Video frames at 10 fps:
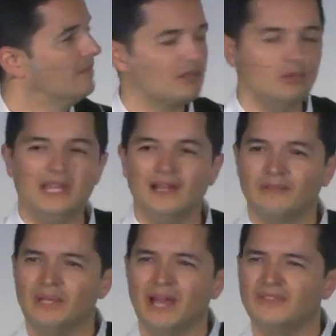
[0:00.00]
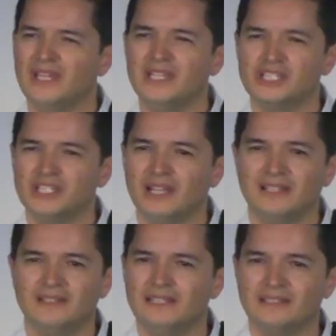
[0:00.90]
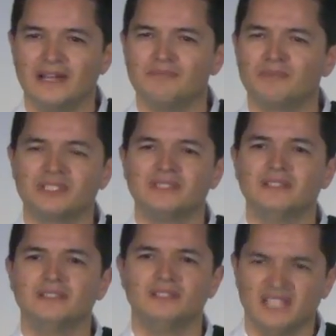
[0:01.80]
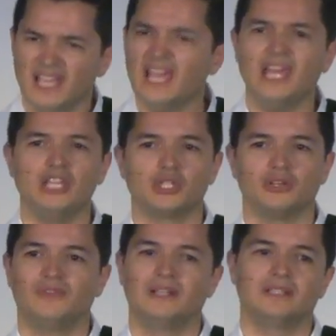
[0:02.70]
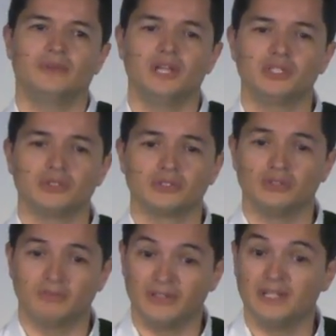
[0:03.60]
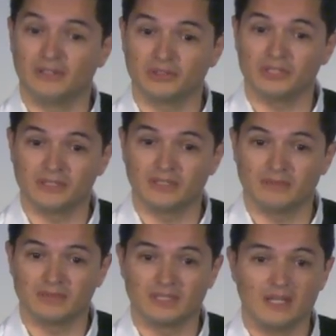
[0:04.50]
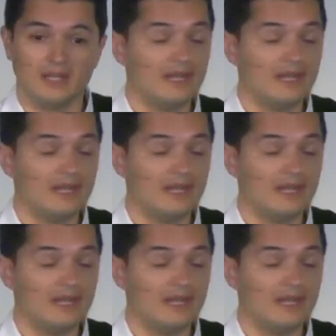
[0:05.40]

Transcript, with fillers: But we, we have initiated this unprecedented age of alterations to marine ecosystems,